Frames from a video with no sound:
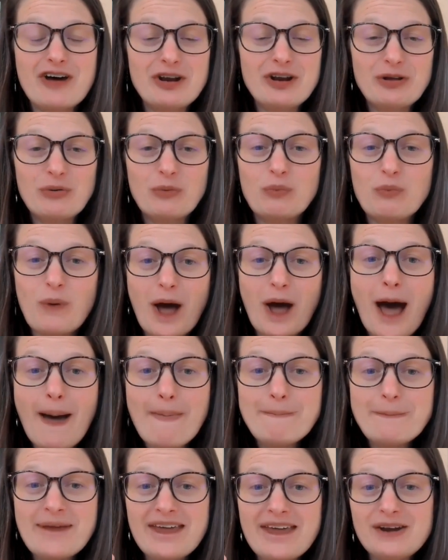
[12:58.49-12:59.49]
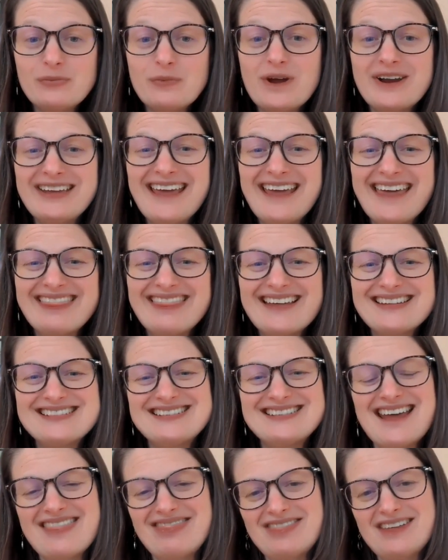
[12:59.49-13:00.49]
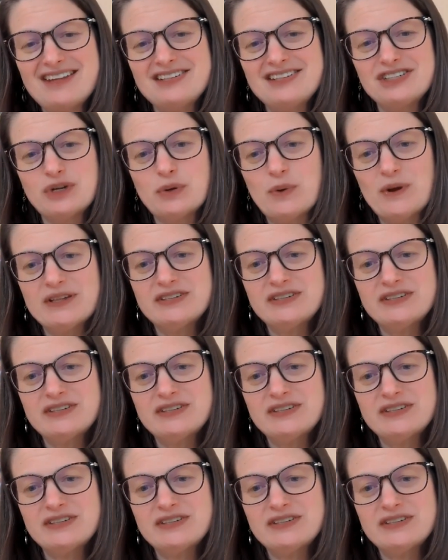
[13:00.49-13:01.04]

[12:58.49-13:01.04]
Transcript: funnel up and running, and let's get these